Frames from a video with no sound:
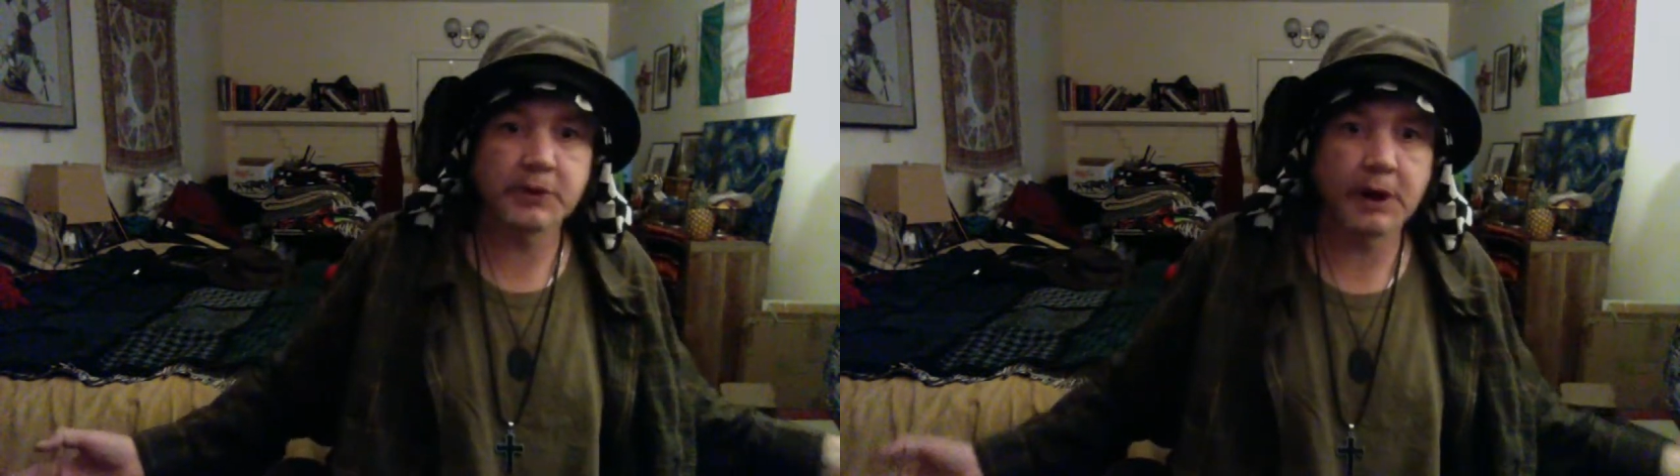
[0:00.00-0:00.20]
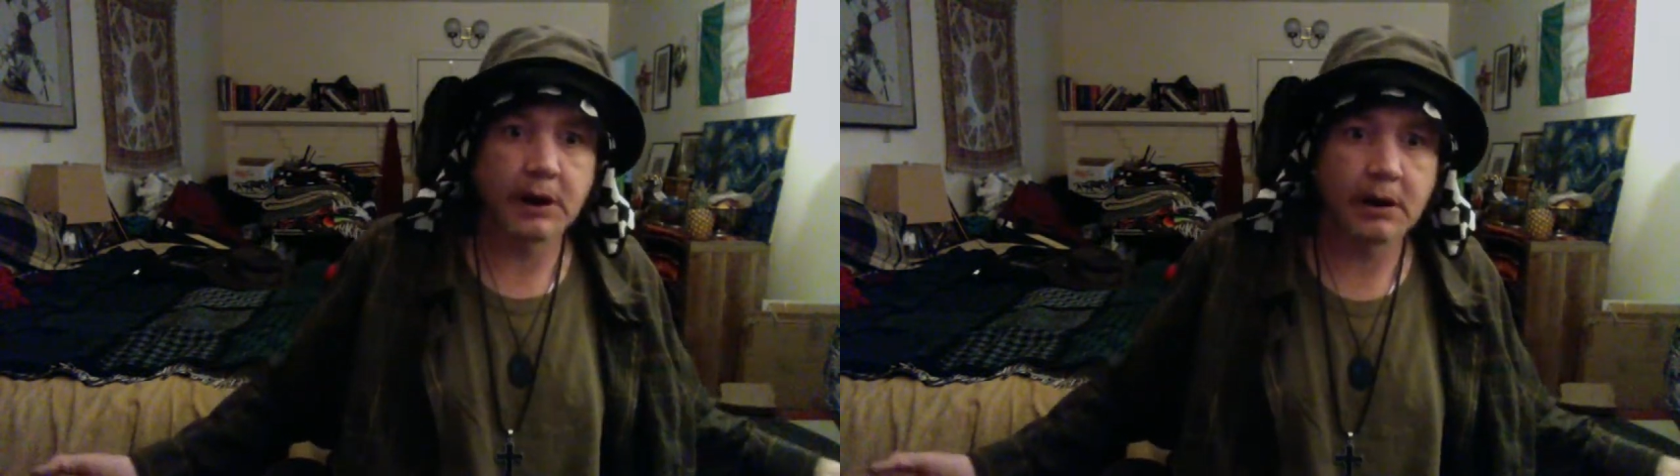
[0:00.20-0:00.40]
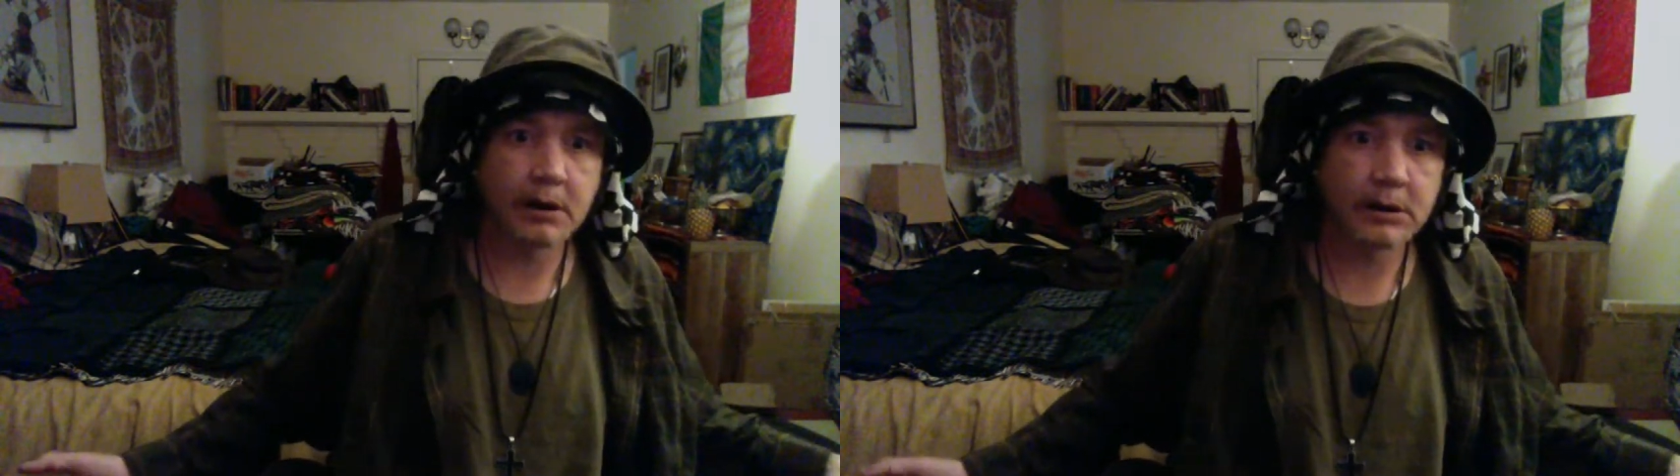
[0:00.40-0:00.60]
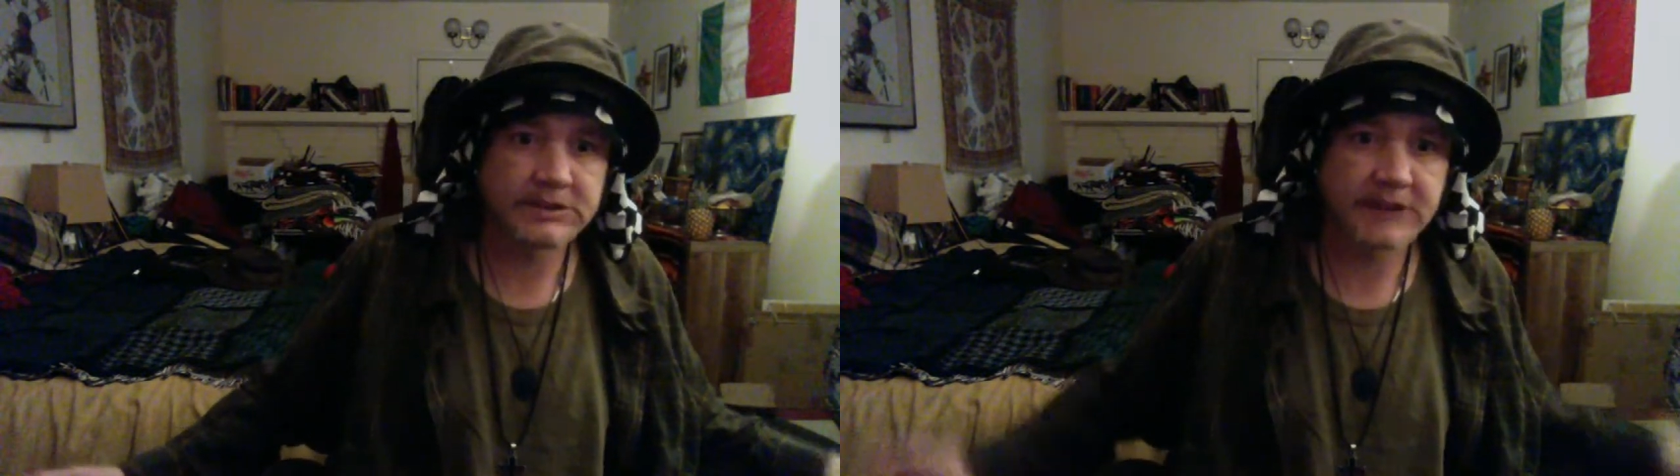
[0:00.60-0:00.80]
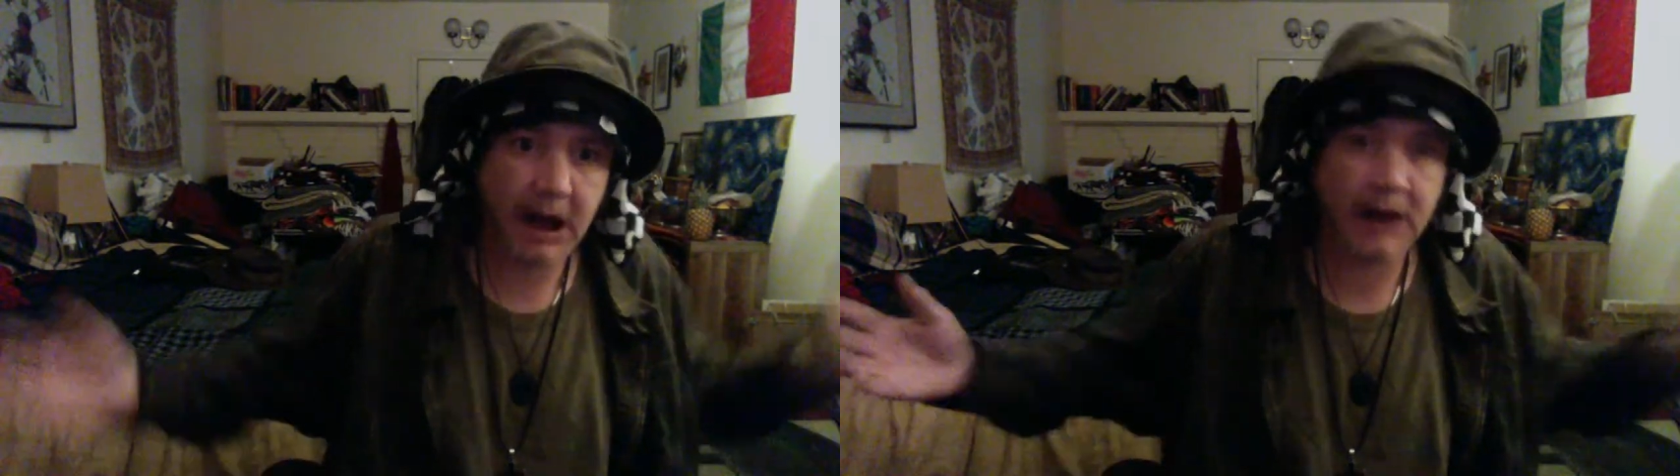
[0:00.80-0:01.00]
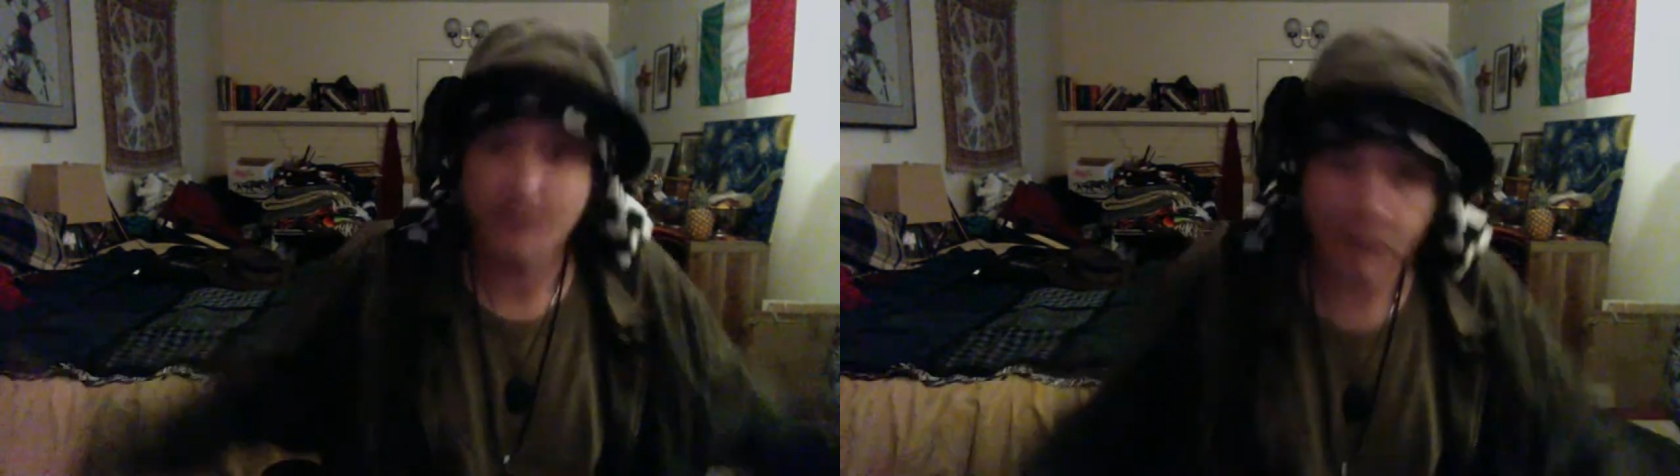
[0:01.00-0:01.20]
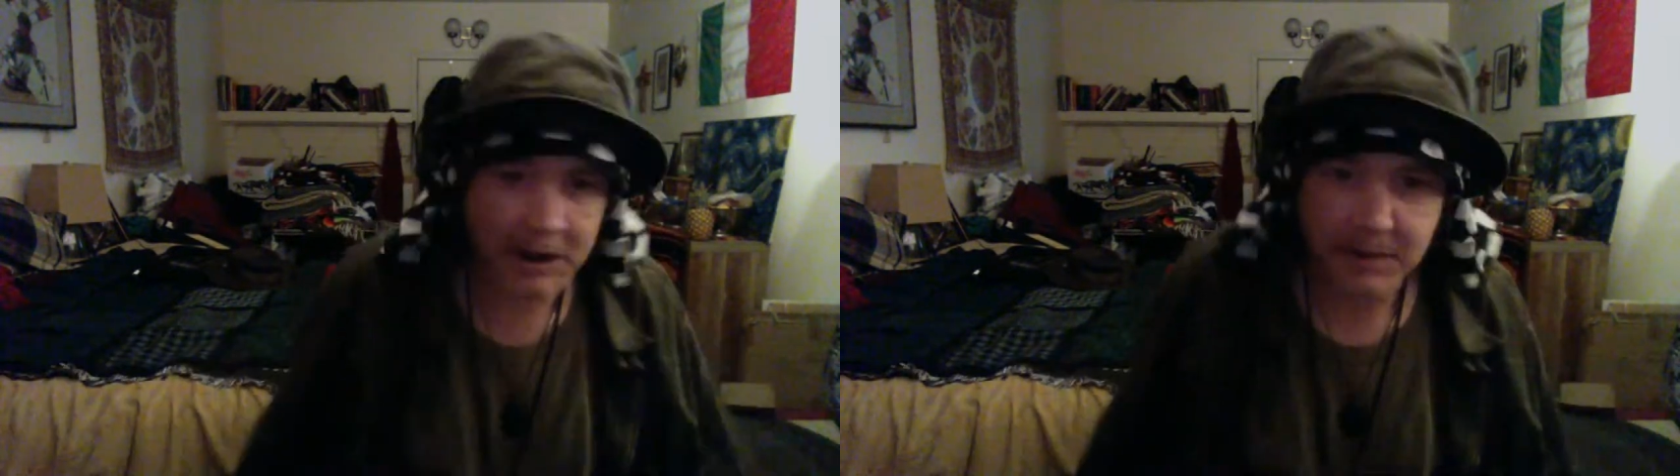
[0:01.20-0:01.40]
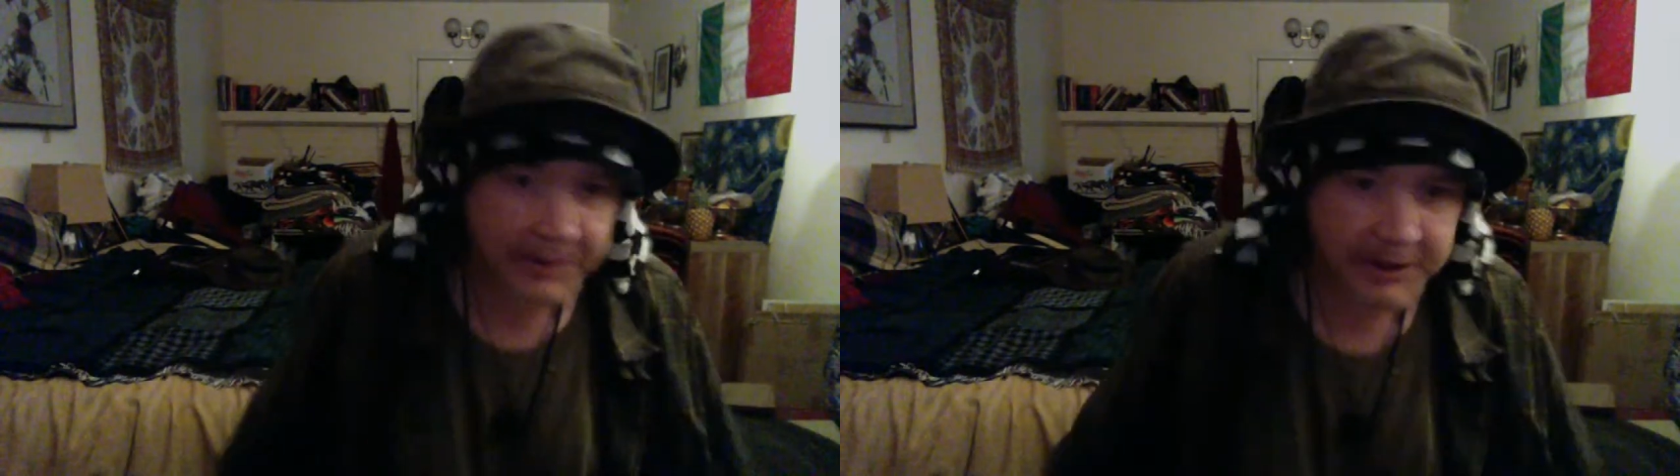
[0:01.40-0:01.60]
all
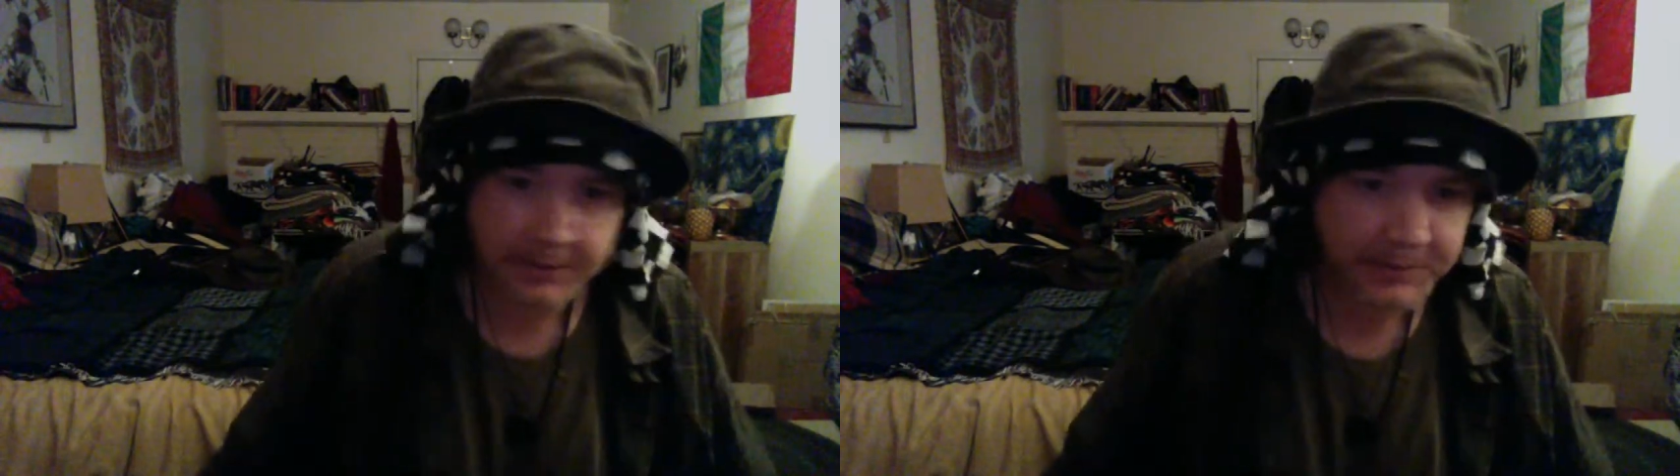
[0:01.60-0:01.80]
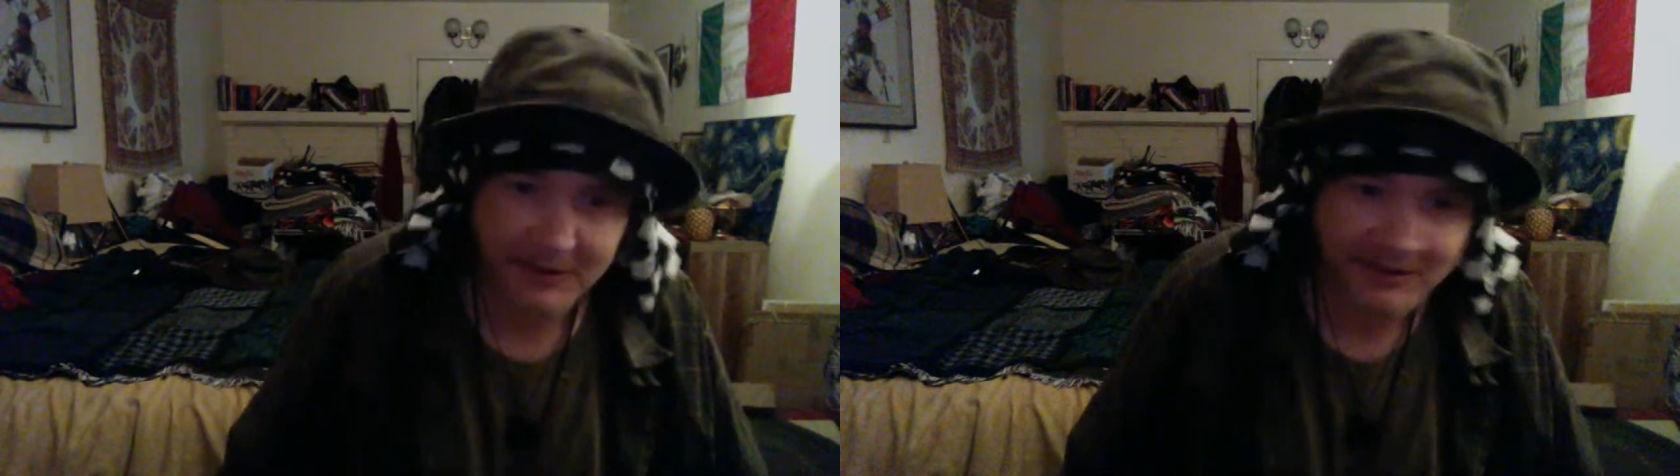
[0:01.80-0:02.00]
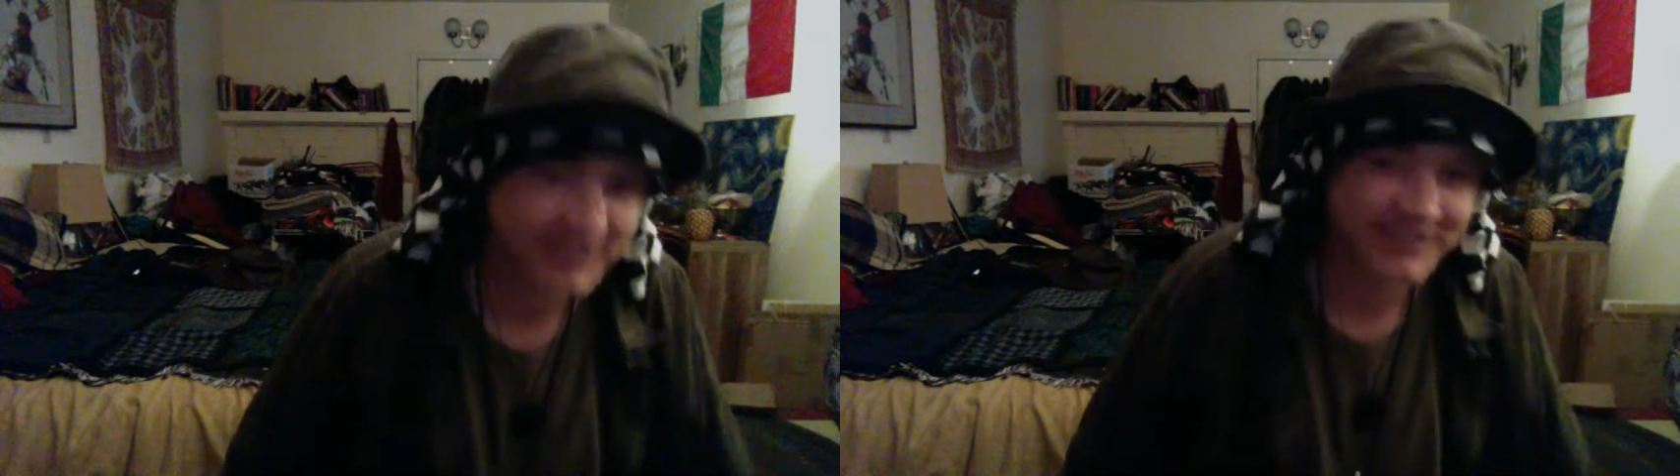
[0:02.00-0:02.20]
non-white people.